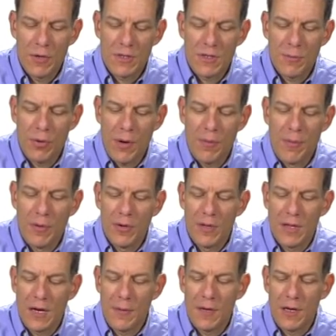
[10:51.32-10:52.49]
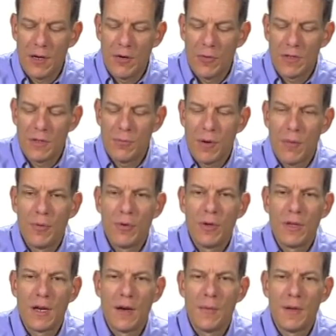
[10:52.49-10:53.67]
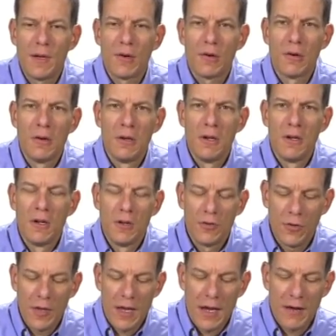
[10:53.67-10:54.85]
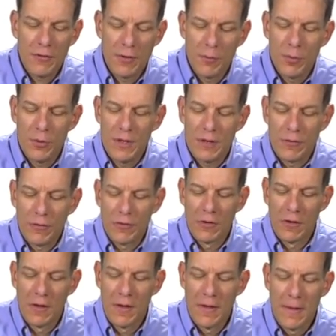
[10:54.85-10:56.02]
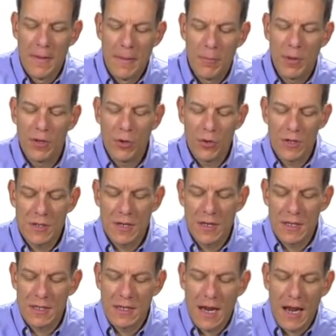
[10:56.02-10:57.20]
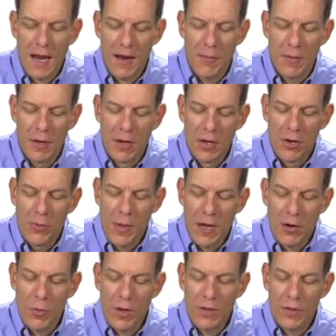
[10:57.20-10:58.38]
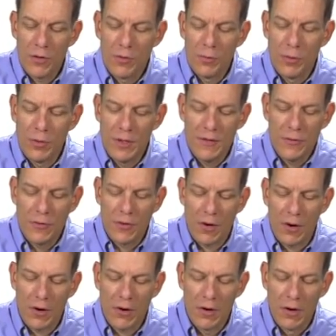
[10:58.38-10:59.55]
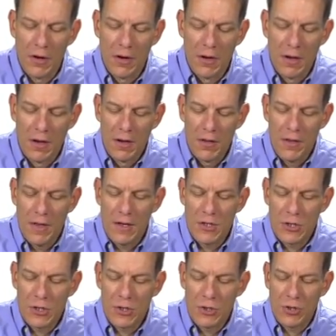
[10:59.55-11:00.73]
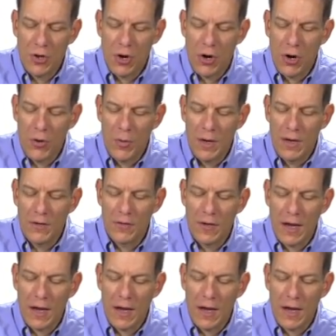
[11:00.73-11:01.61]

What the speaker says: what's the probability that I'm here, what's the probability that I'm here? So they have some beliefs. But notice in this game, no matter what those beliefs are, they should always